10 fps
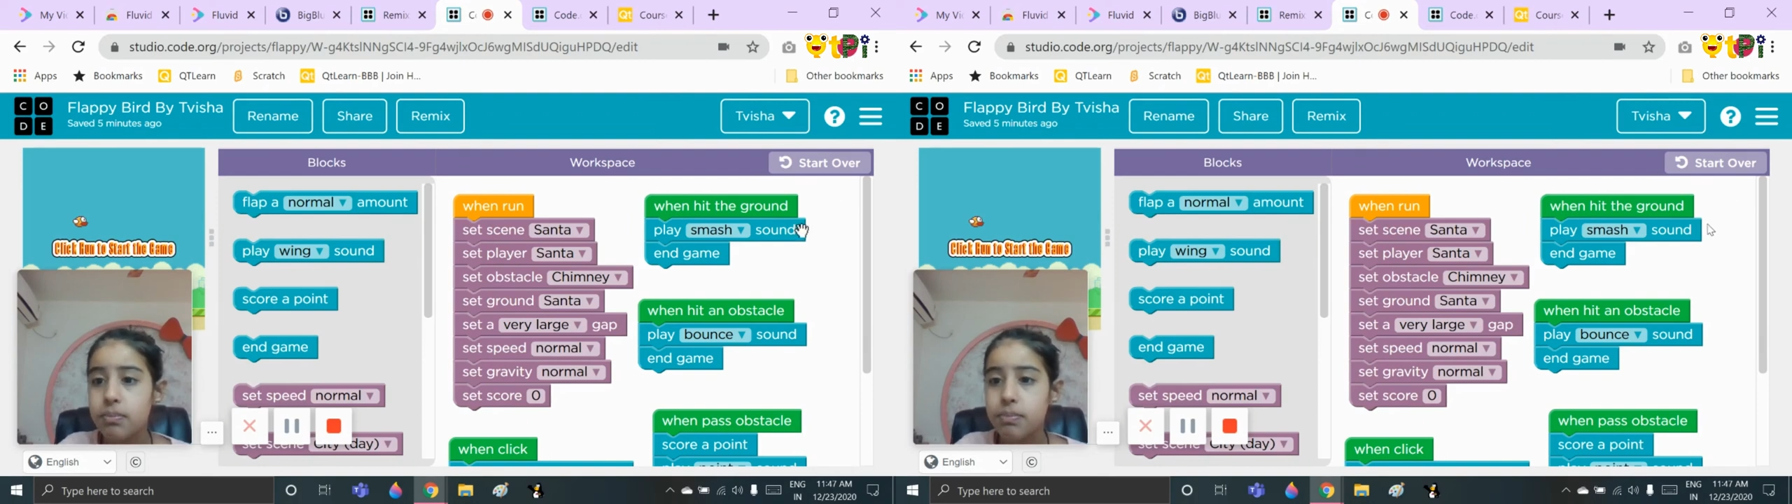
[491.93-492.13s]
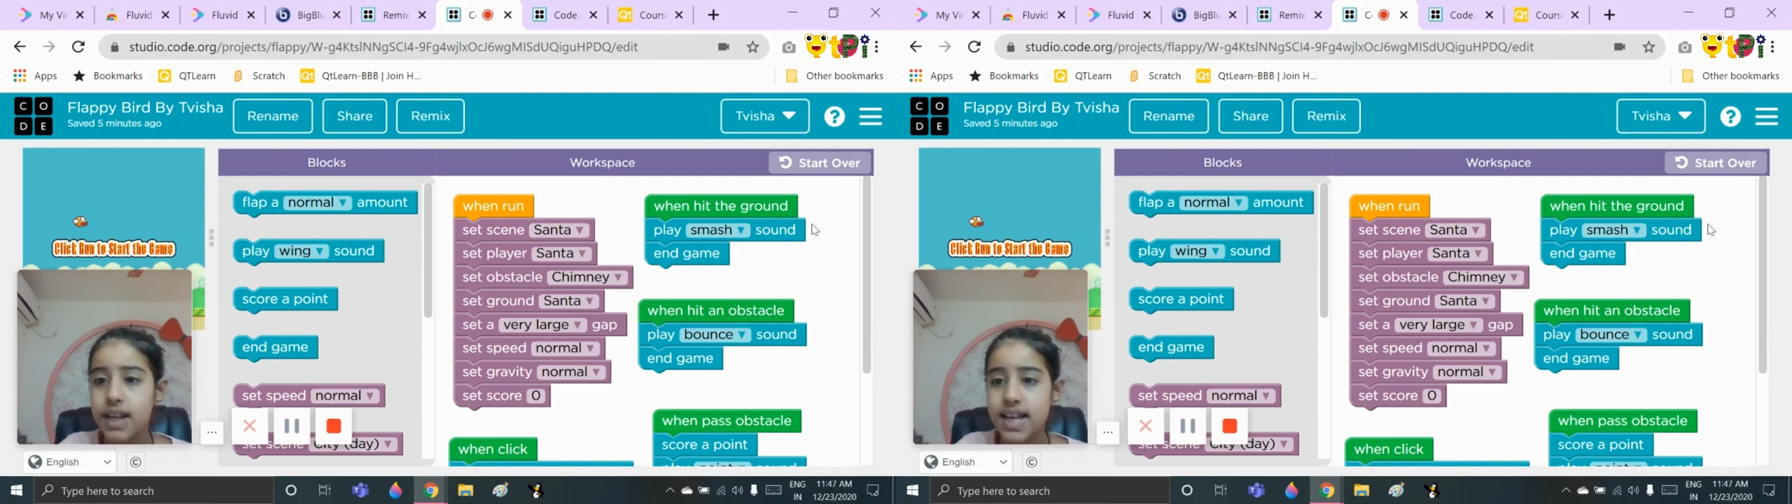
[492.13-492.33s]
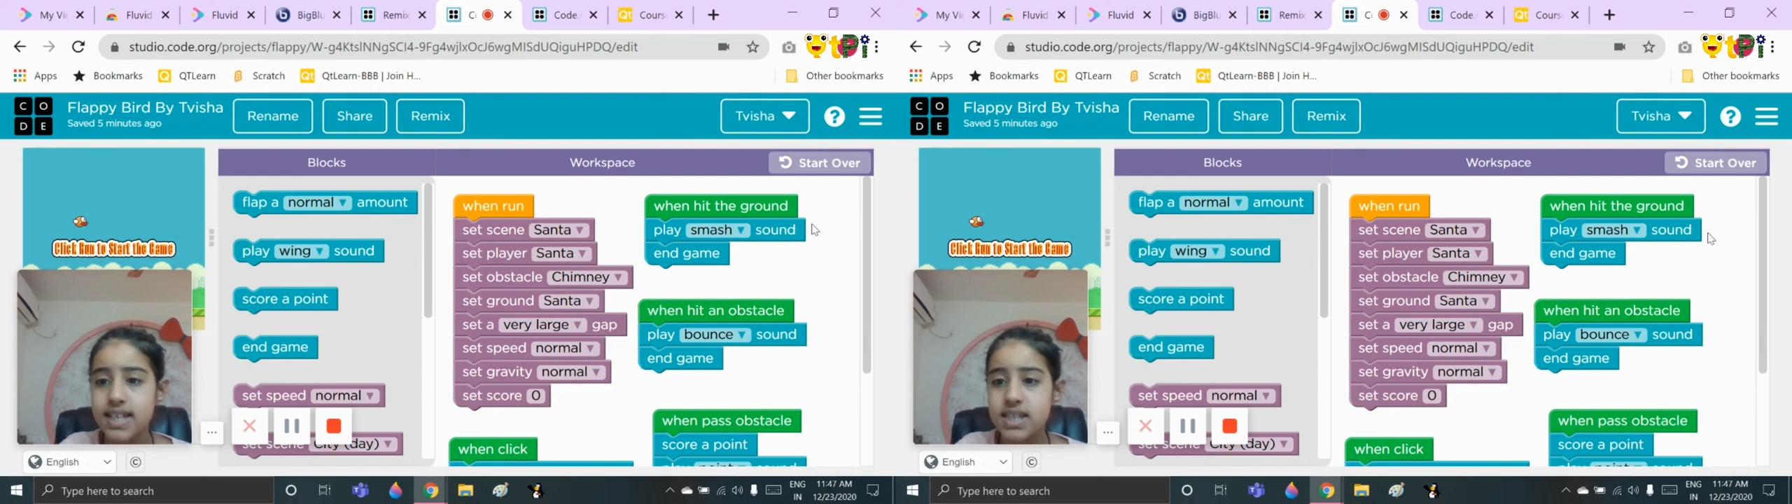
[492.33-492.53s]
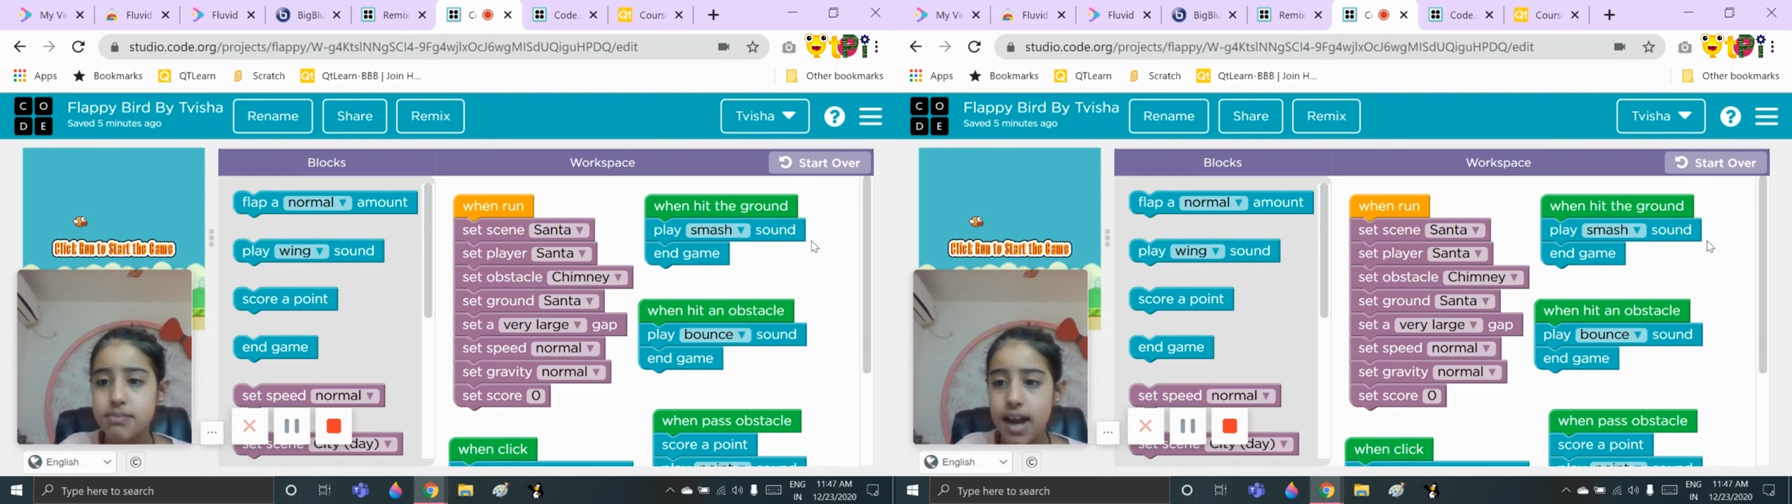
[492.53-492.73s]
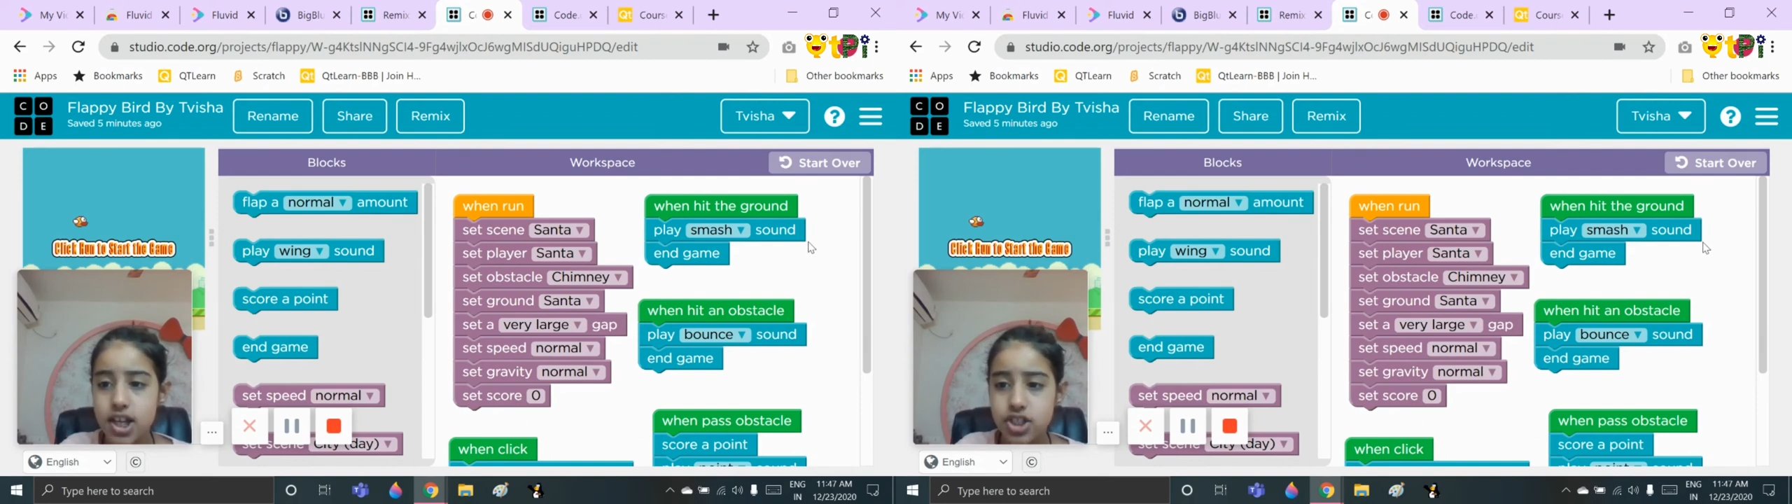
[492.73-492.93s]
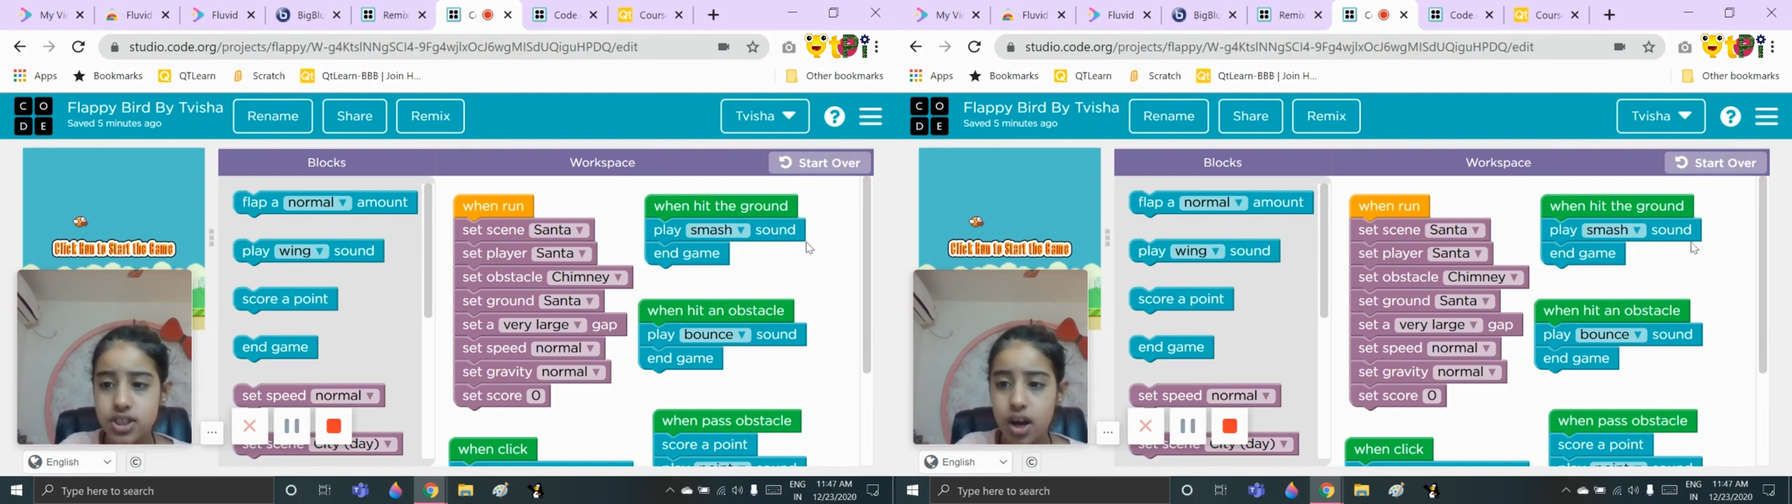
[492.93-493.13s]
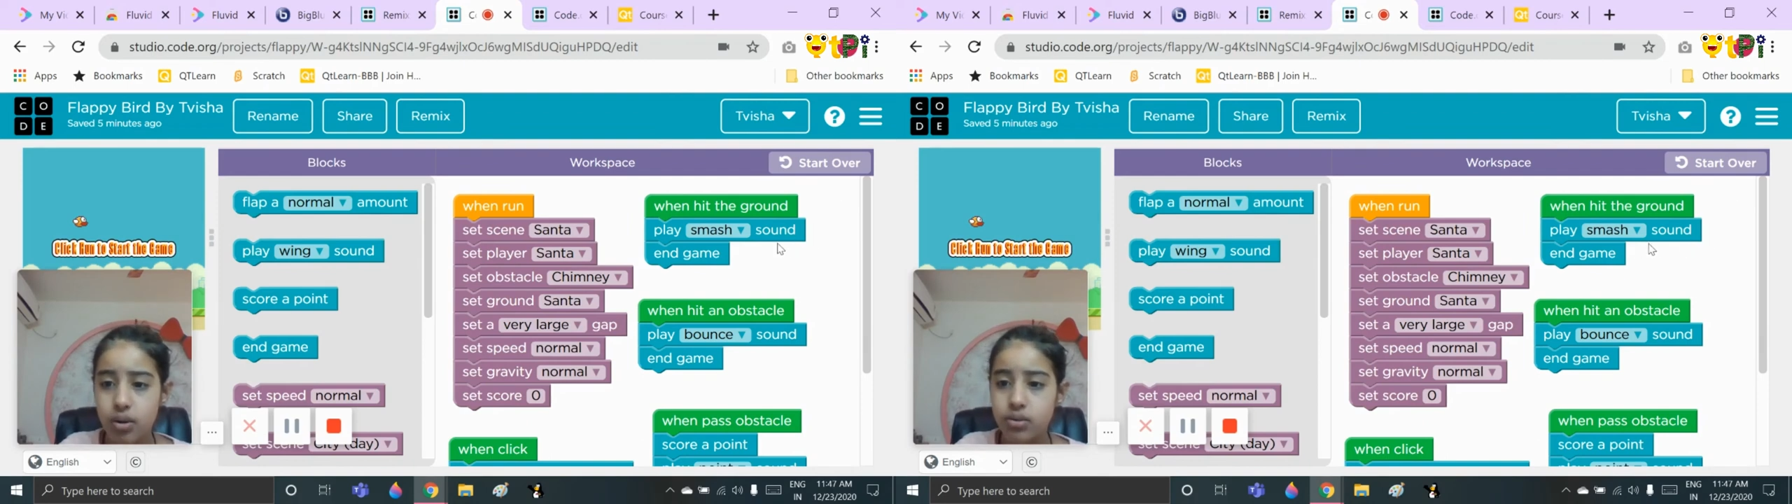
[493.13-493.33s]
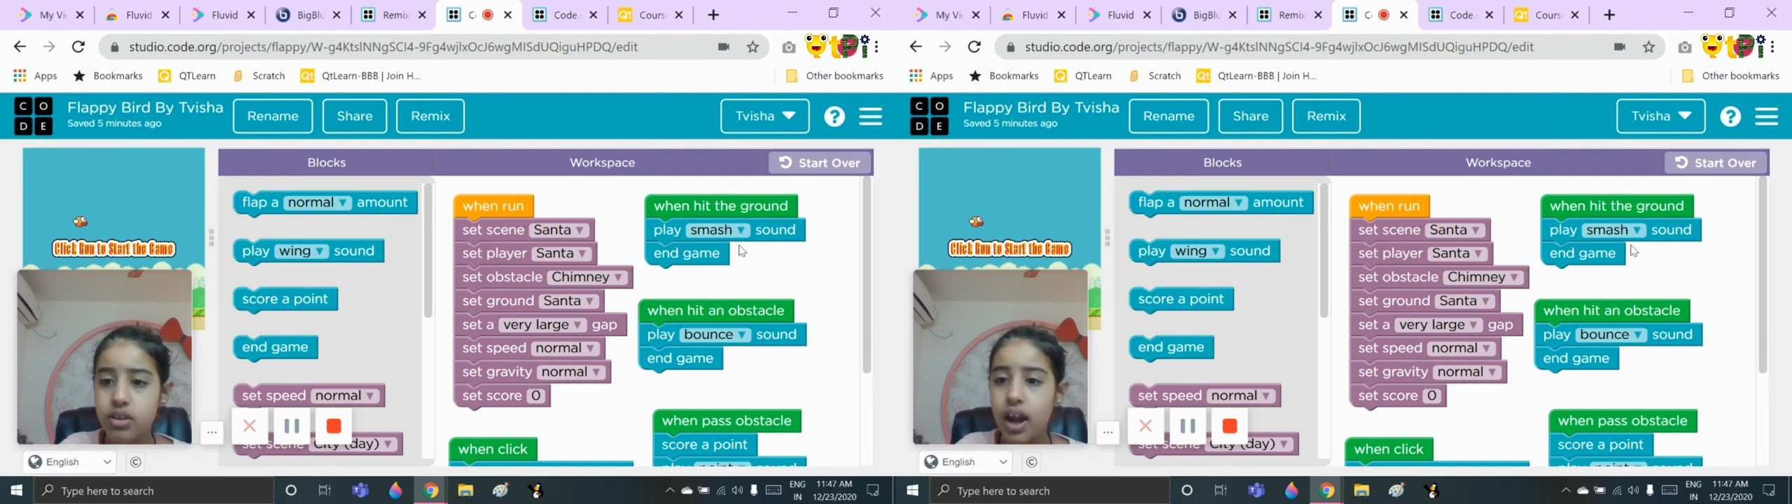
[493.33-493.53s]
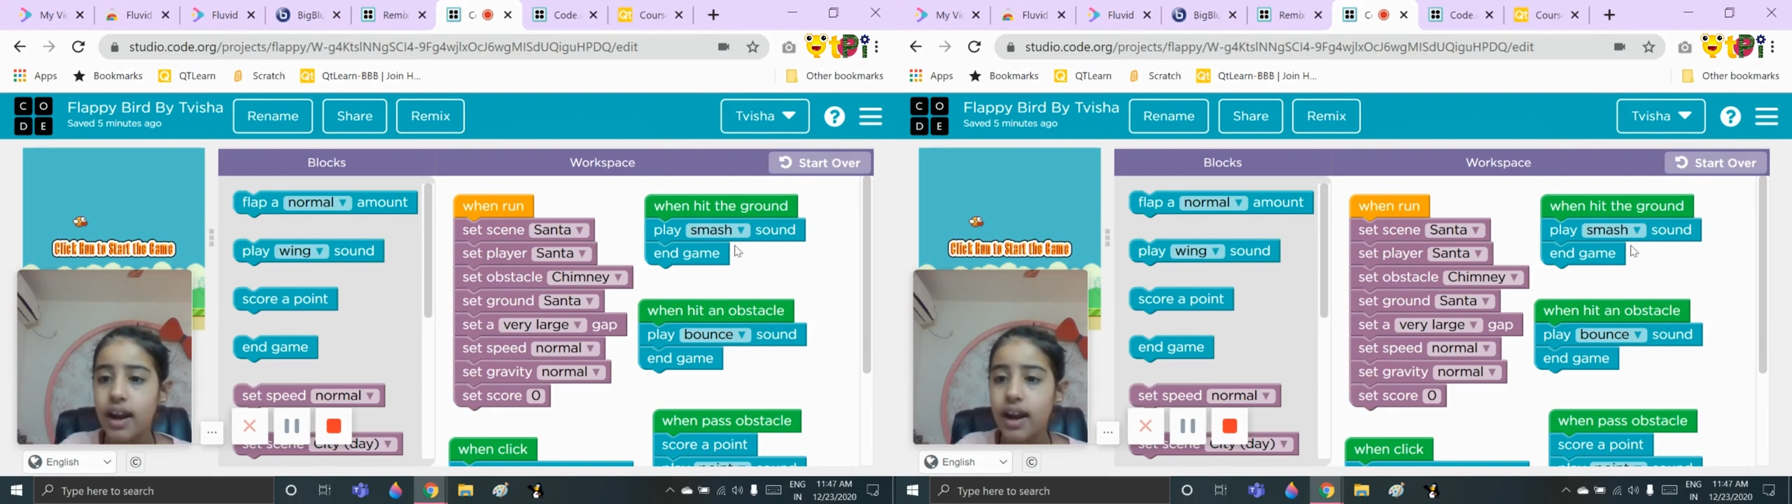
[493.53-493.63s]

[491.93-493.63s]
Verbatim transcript: play smash sound